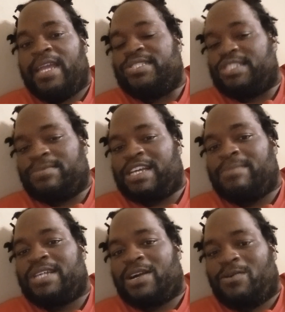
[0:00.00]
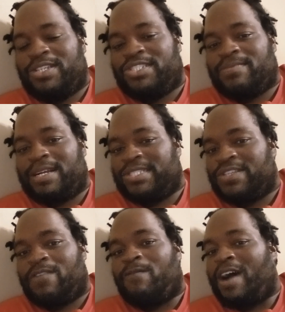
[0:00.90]
And sometimes I question
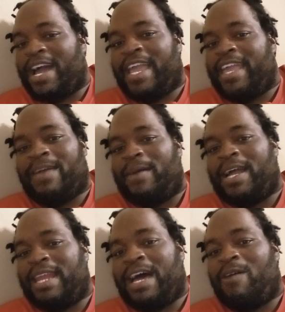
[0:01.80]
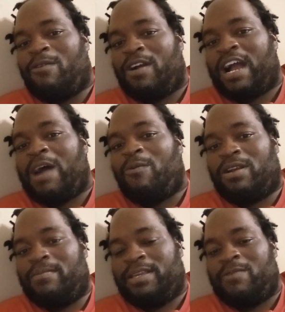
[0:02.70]
myself why am I not where I
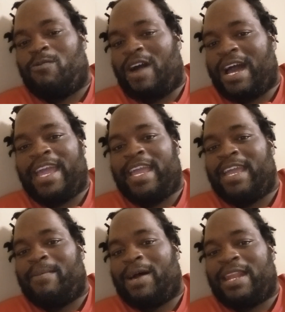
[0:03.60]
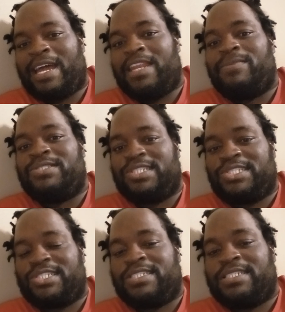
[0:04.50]
want to be? Why am I not in a
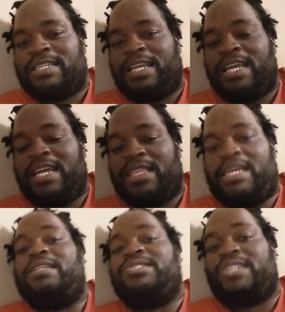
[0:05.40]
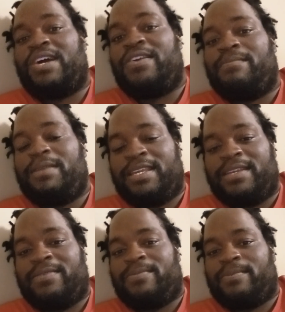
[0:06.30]
position that desire to be
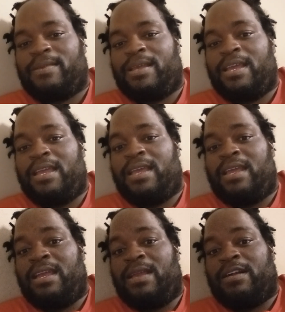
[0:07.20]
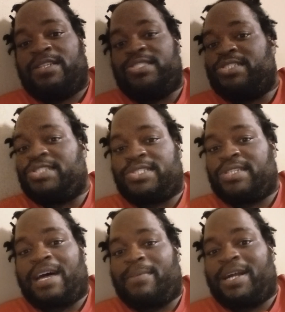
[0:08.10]
in because it's
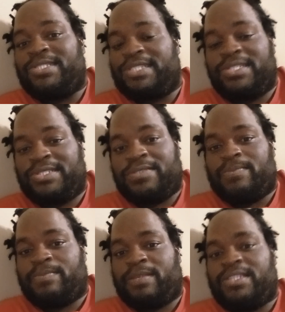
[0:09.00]
just not my season.